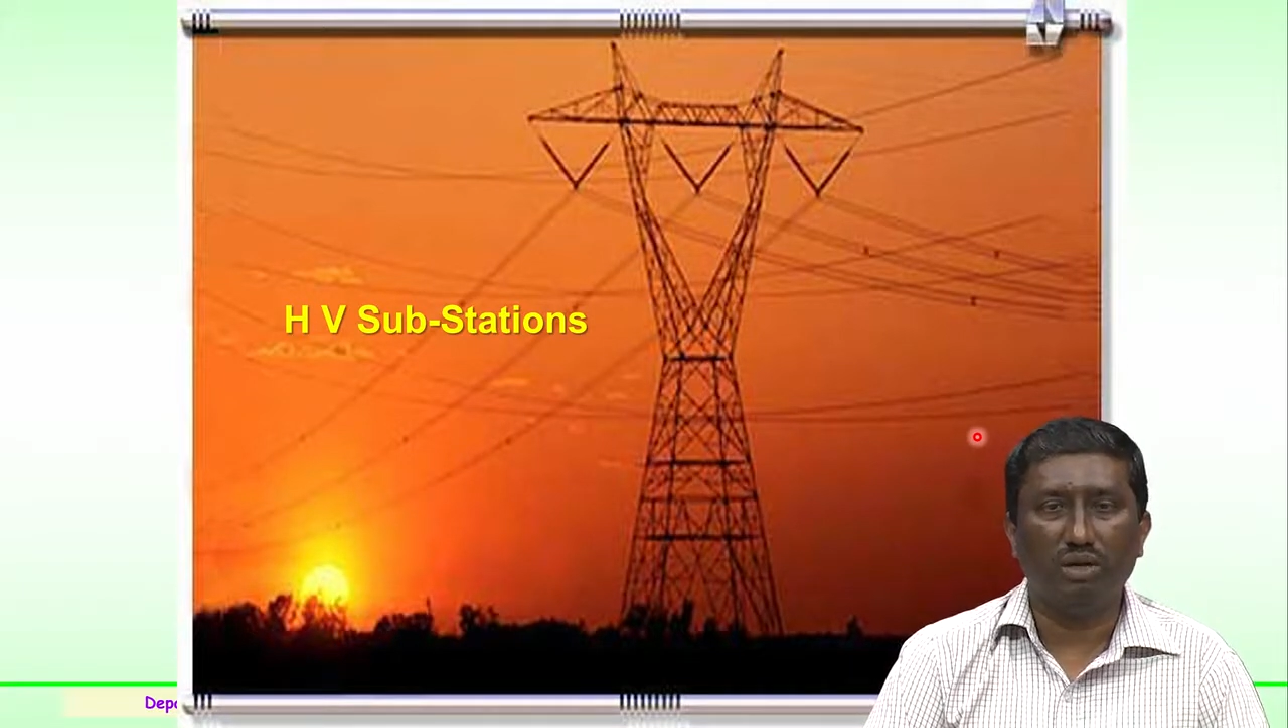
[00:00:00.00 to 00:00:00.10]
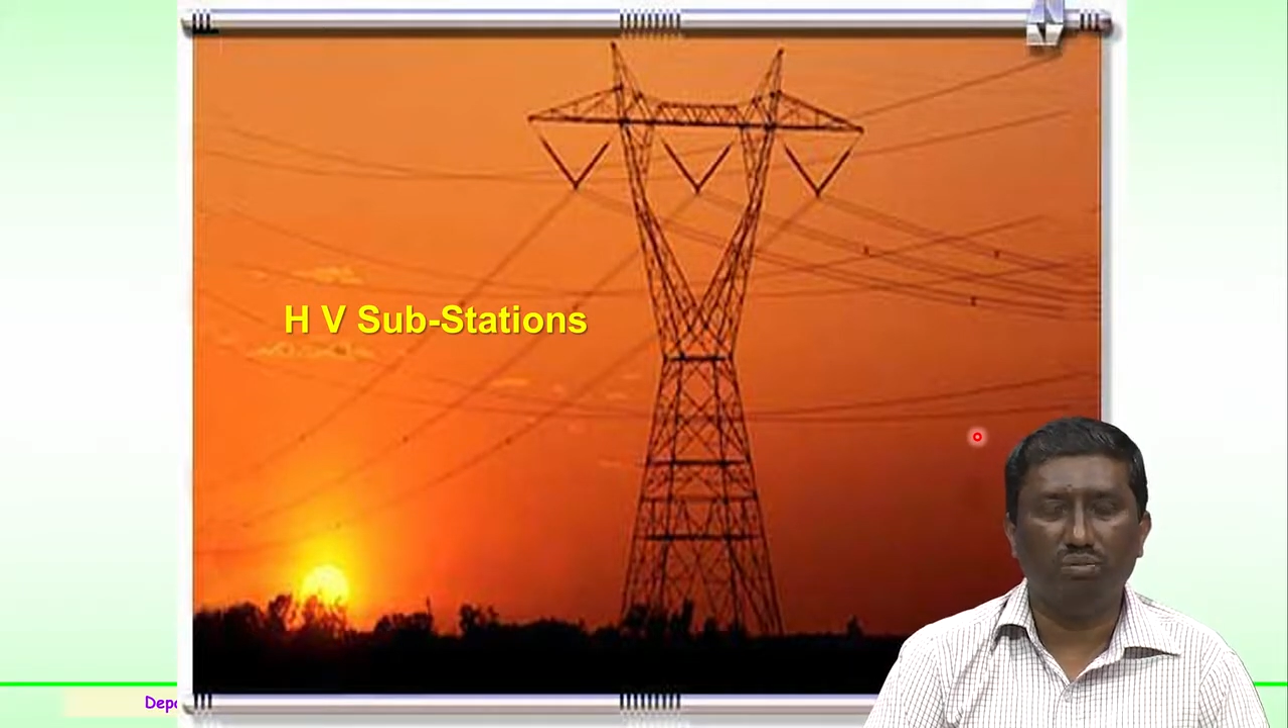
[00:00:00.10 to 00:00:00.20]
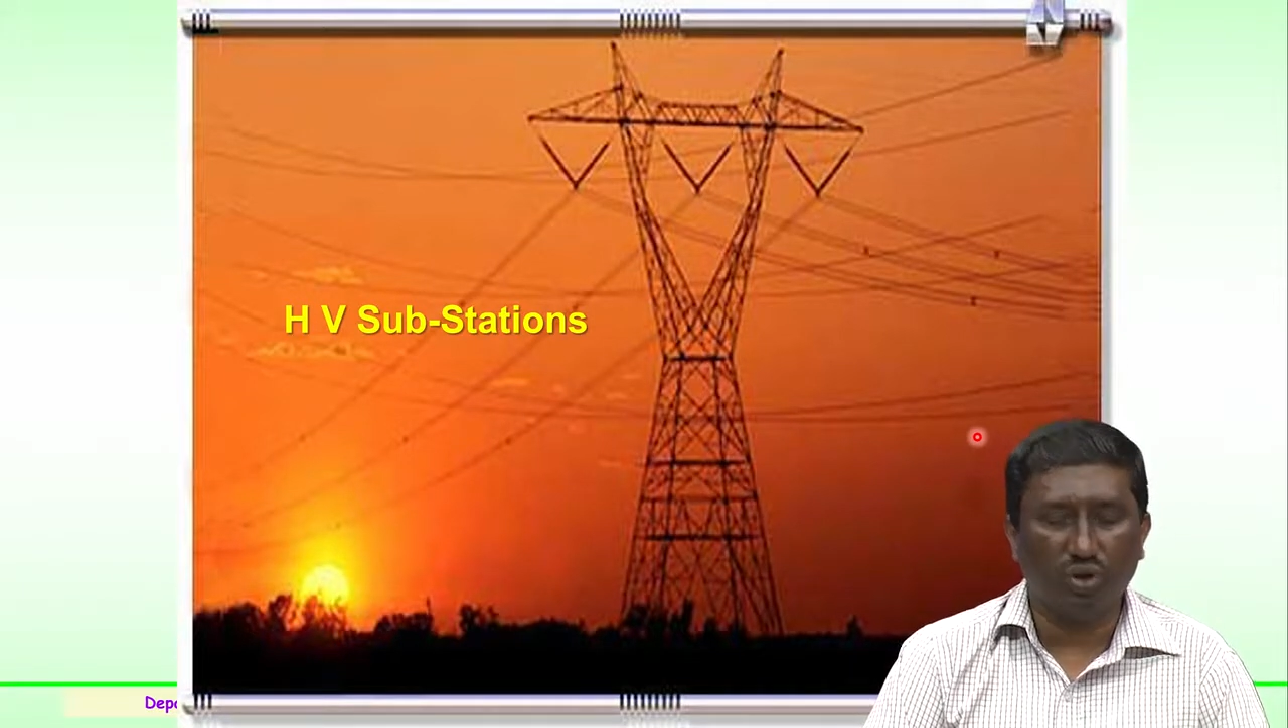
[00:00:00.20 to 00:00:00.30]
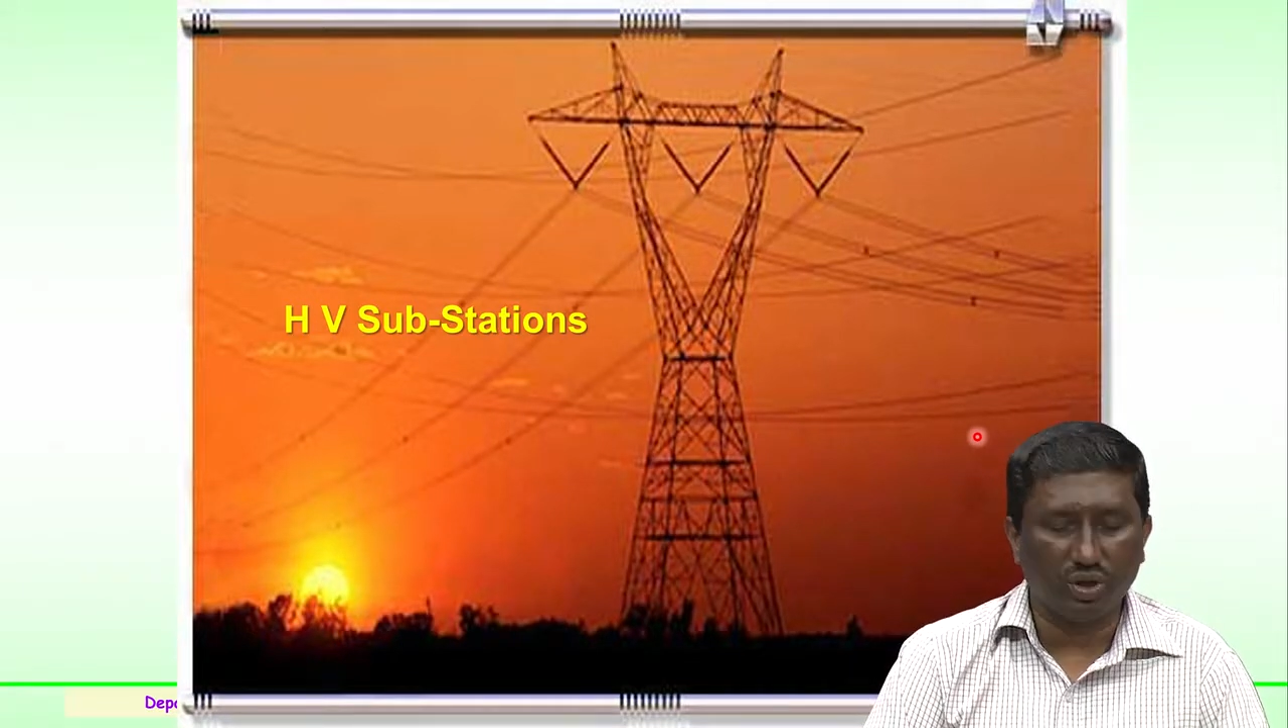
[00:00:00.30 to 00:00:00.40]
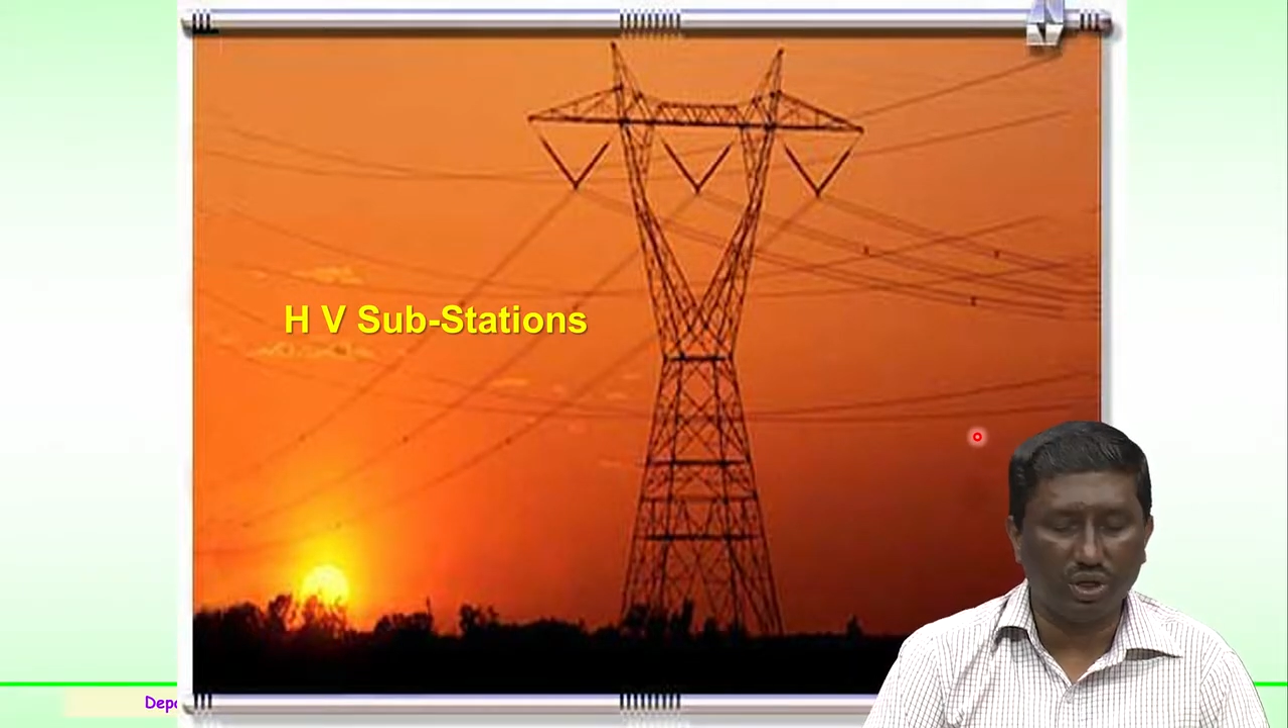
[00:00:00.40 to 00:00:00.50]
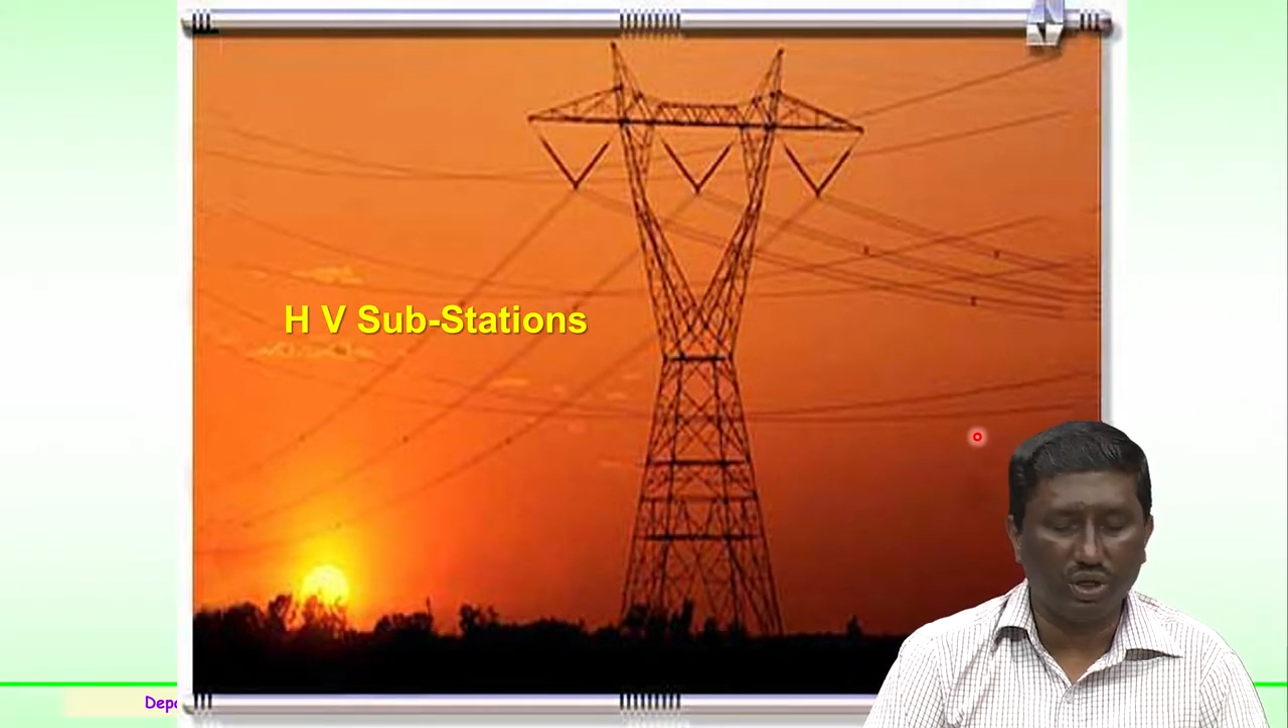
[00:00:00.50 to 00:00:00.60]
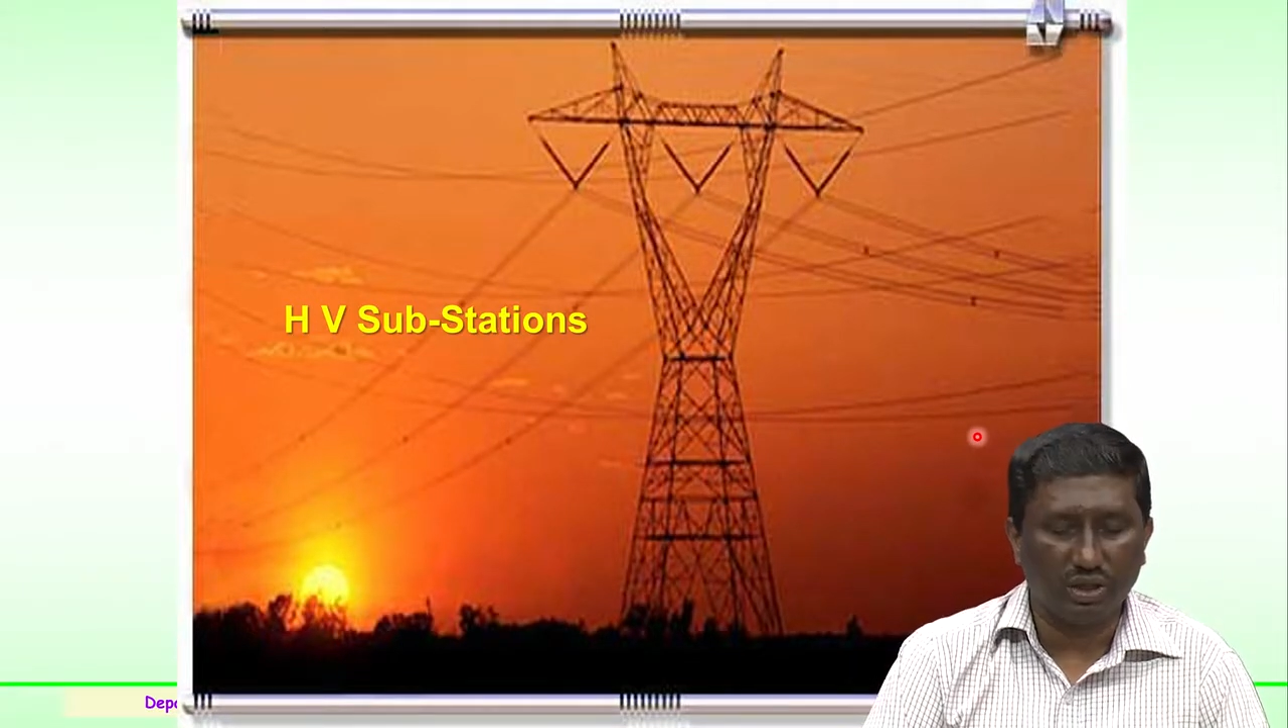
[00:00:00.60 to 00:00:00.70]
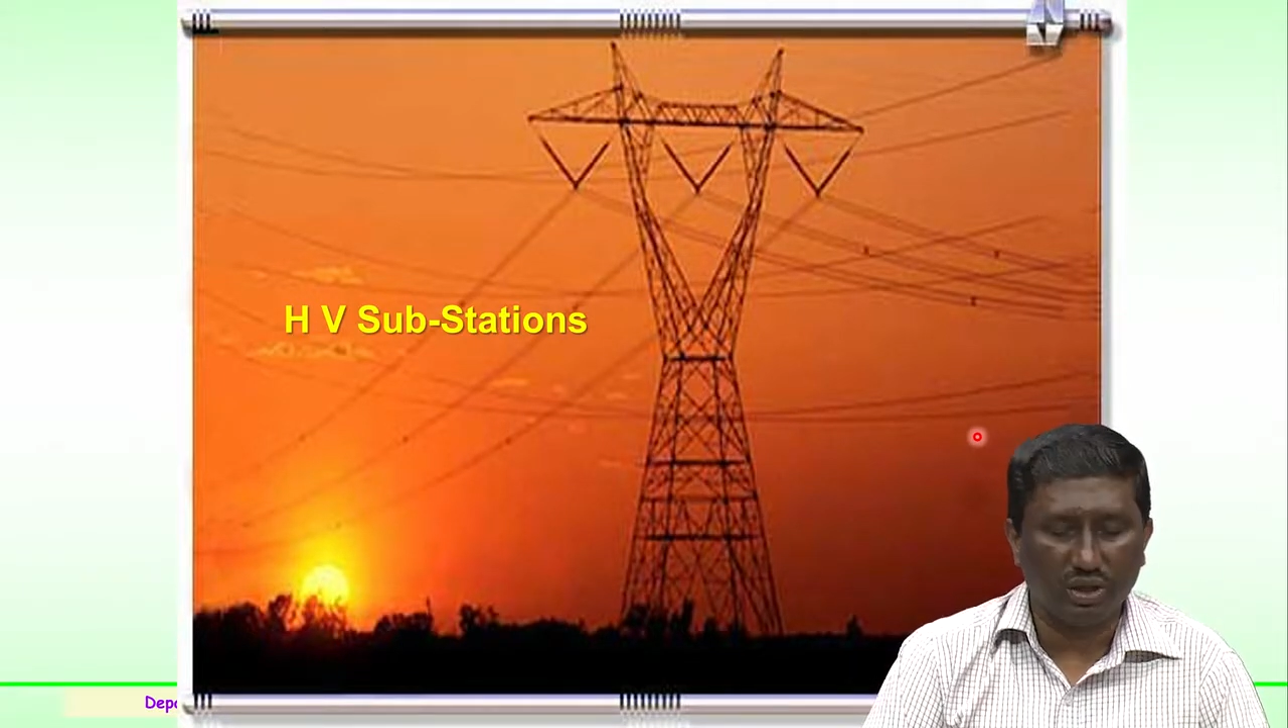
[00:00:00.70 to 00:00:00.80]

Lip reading: important